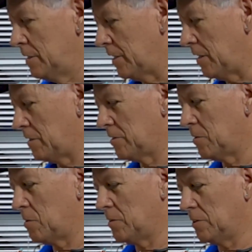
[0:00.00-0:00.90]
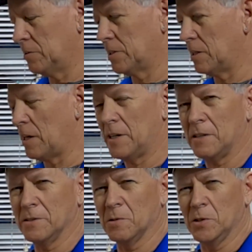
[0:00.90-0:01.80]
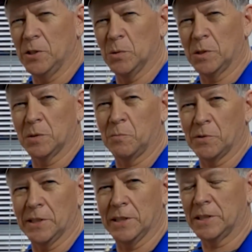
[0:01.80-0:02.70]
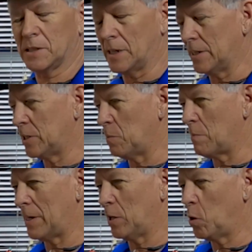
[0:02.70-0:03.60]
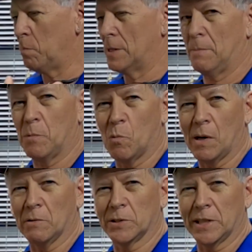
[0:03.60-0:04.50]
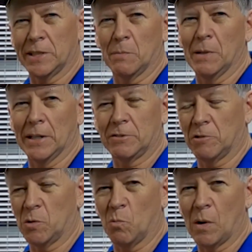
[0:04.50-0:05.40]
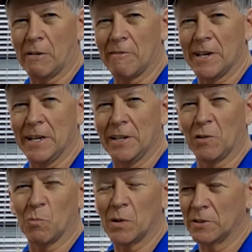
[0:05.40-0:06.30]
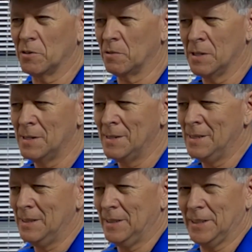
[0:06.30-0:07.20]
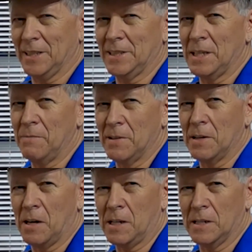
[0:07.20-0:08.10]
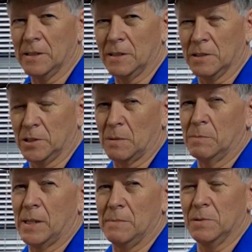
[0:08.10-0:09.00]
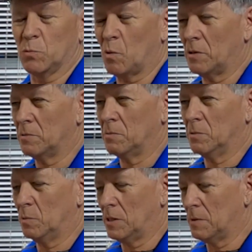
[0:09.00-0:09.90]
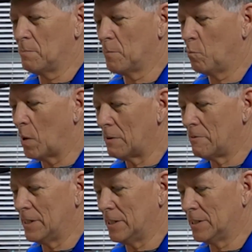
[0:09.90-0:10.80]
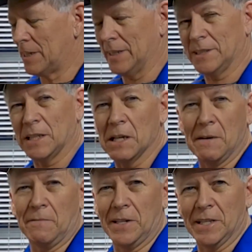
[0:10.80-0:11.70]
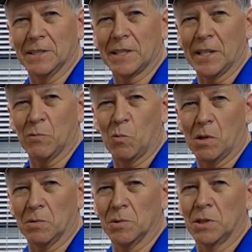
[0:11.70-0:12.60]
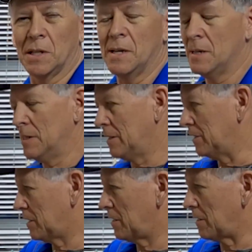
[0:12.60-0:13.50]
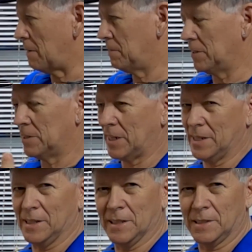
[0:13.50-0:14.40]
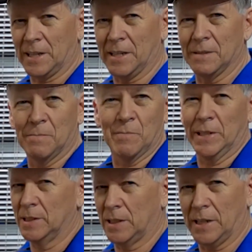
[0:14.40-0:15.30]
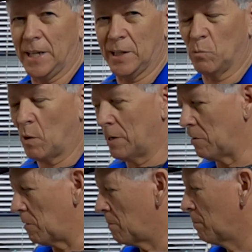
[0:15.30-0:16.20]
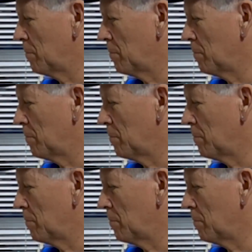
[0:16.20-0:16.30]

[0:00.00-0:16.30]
The other, there's a lot of other uses for this, like you might open up a wall, see some electrical wiring in there and wonder, is this even hot? Because sometimes wall uh, wiring just gets left inside of walls, gets cut off this end, this end, it's a dead wire.